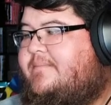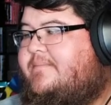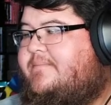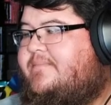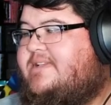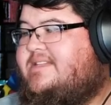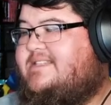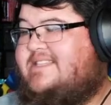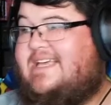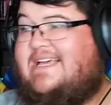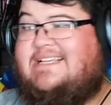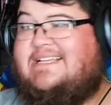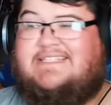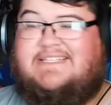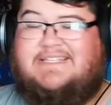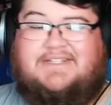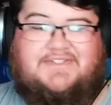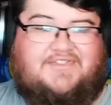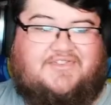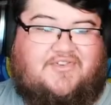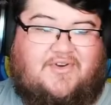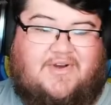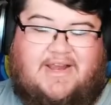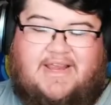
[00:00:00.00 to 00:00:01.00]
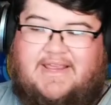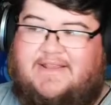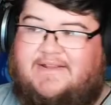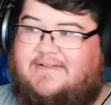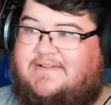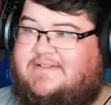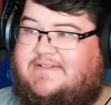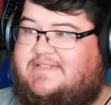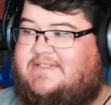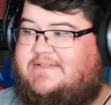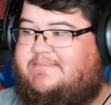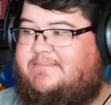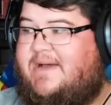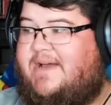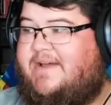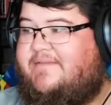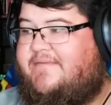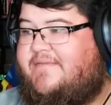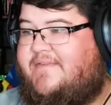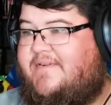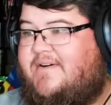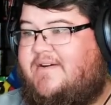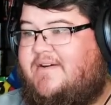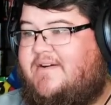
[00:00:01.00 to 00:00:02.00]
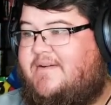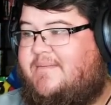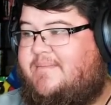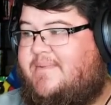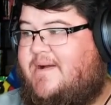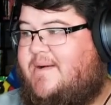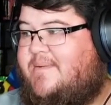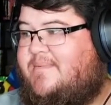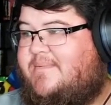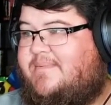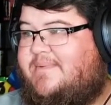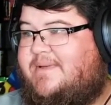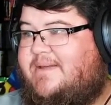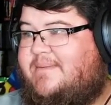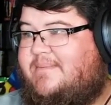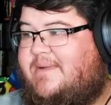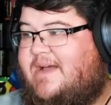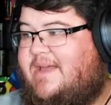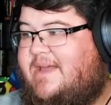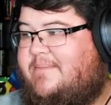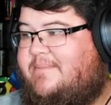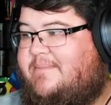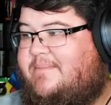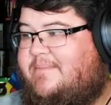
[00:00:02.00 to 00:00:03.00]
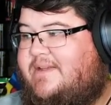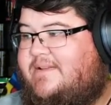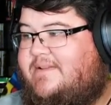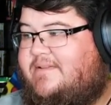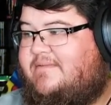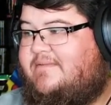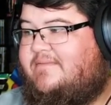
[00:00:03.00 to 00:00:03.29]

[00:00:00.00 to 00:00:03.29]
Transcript: this last scene's great. This is by far, probably in my opinion,